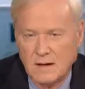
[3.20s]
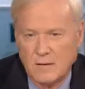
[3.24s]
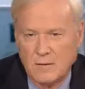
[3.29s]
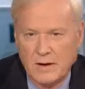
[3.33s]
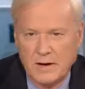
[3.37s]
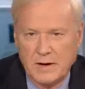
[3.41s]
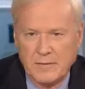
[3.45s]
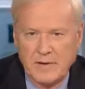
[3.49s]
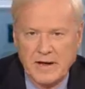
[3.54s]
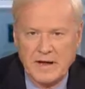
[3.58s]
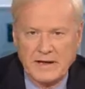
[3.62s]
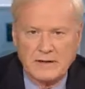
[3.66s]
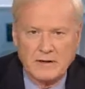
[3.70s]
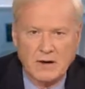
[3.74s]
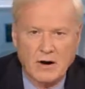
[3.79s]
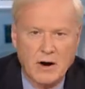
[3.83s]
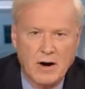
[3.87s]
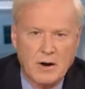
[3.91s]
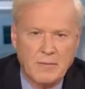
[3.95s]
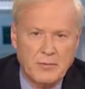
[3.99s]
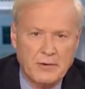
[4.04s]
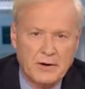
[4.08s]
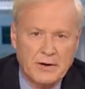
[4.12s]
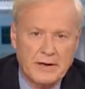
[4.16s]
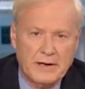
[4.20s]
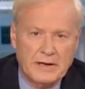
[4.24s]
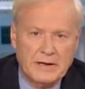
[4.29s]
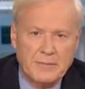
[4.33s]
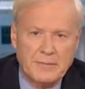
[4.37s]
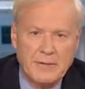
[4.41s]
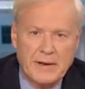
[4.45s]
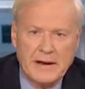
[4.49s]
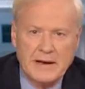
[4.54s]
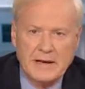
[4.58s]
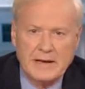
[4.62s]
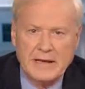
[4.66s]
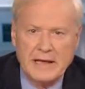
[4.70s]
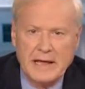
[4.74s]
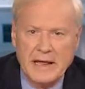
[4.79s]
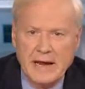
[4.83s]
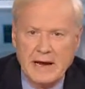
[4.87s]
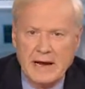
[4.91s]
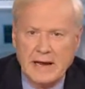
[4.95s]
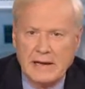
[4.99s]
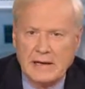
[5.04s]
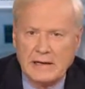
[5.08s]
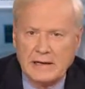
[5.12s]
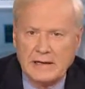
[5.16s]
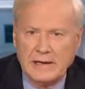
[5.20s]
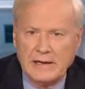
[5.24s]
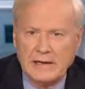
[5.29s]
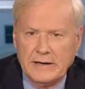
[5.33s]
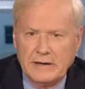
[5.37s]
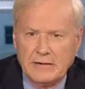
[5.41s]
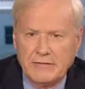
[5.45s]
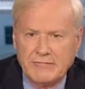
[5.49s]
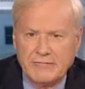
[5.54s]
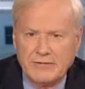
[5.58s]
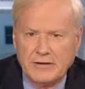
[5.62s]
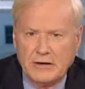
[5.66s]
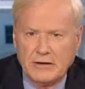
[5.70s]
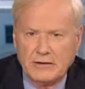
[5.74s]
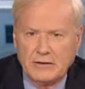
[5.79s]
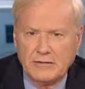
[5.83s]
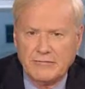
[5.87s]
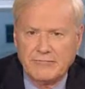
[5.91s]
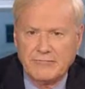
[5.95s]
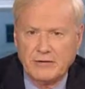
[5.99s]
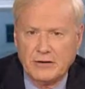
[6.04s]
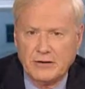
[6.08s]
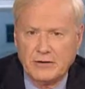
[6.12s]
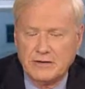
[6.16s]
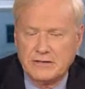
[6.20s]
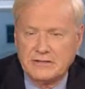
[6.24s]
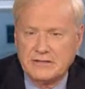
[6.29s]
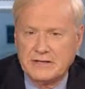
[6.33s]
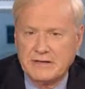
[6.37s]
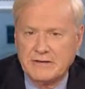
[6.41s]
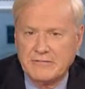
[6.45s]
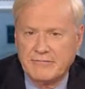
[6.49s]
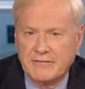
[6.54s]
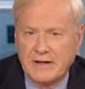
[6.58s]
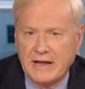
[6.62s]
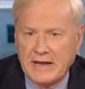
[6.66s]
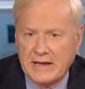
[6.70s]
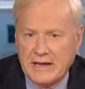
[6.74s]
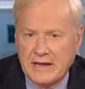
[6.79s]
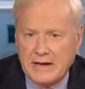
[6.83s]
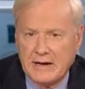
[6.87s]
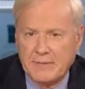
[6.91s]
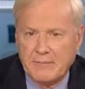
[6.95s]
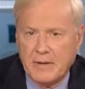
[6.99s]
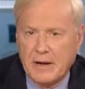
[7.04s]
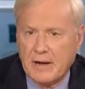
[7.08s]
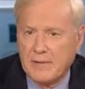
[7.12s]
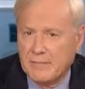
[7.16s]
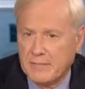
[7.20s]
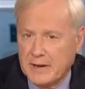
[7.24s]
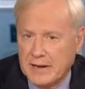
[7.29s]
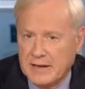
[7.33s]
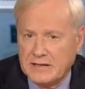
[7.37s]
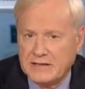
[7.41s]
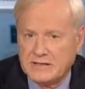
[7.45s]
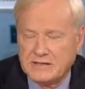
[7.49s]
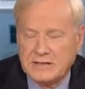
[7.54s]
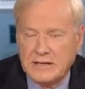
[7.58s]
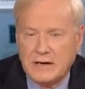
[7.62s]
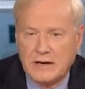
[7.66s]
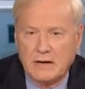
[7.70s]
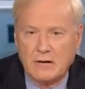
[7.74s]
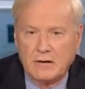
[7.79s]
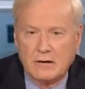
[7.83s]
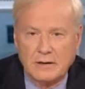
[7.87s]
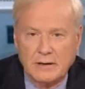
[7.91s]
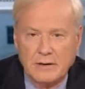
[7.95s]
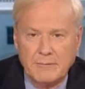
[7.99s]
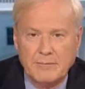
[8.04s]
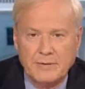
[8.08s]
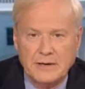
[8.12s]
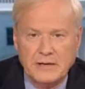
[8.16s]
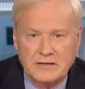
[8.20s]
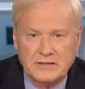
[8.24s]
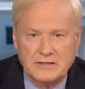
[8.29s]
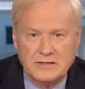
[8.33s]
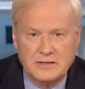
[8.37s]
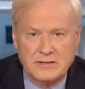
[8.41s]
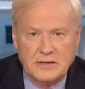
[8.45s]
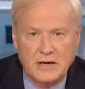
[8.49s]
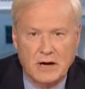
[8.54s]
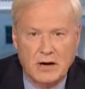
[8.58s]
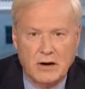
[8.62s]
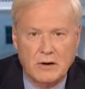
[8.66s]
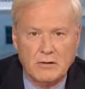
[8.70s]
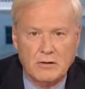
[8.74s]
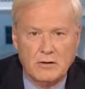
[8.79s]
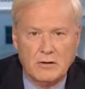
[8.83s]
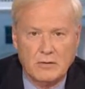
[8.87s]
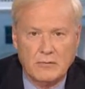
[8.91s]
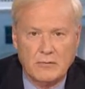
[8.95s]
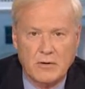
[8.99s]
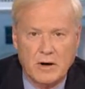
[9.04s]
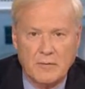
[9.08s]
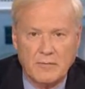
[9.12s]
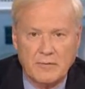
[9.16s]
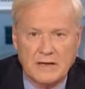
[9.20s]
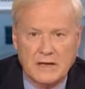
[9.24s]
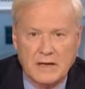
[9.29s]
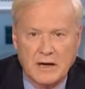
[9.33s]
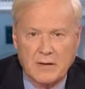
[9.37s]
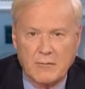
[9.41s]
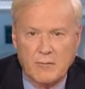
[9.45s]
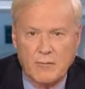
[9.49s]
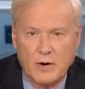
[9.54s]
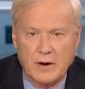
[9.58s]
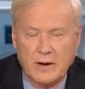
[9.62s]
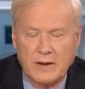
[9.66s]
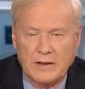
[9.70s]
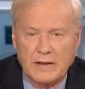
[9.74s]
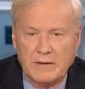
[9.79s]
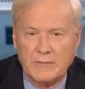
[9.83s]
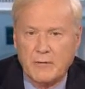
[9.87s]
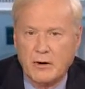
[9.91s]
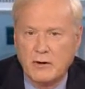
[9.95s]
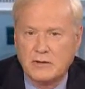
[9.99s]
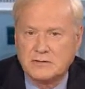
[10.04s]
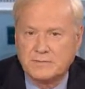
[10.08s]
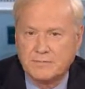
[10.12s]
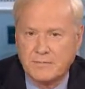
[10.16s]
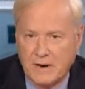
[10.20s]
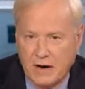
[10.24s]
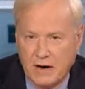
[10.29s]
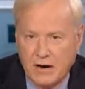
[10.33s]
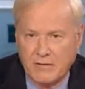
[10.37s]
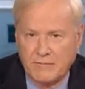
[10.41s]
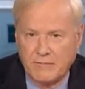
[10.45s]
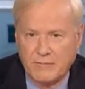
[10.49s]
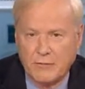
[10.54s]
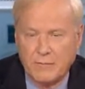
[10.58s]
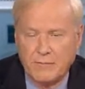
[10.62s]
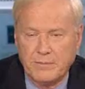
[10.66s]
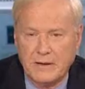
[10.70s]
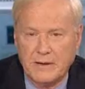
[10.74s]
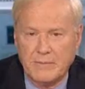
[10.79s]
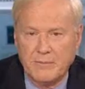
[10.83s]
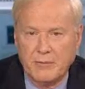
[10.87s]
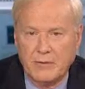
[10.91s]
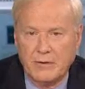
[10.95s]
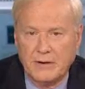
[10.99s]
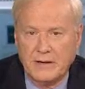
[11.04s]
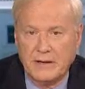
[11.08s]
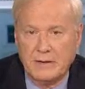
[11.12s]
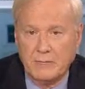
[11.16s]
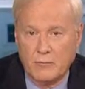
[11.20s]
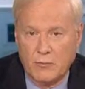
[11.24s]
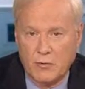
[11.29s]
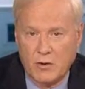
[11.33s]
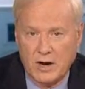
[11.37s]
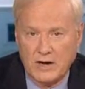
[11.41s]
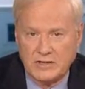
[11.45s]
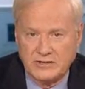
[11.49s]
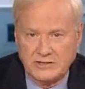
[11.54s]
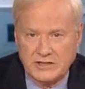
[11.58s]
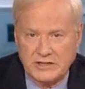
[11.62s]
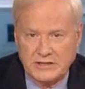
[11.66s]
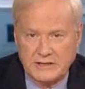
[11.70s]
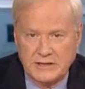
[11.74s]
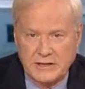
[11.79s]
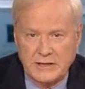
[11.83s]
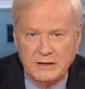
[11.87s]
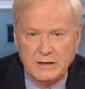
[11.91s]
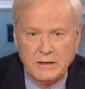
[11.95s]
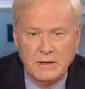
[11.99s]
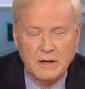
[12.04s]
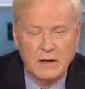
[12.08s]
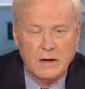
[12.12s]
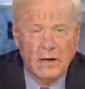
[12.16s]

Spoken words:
Welcome back to Hardball. An independent candidate leading the field to fill the seat vacated by Maine Senator Olympia Snowe could well become one of the most powerful people in Washington.